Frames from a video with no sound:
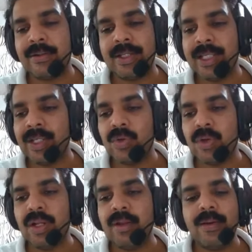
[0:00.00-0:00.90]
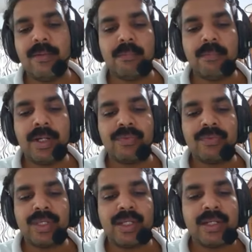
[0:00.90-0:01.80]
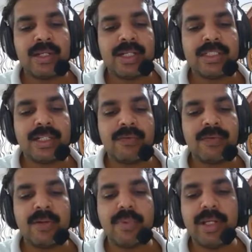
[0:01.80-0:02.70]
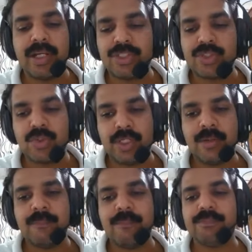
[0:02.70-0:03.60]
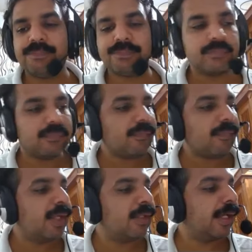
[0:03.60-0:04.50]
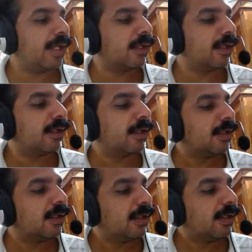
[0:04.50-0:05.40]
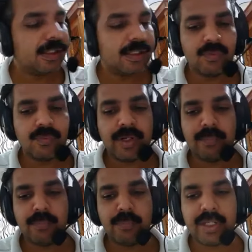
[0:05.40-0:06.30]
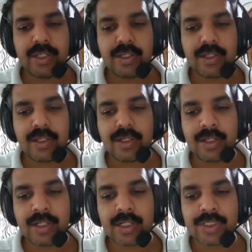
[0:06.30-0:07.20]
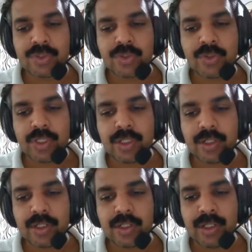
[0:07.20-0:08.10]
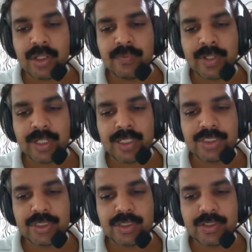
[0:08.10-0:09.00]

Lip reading: equal. But if we consider 1 by r square, then 1 by r square average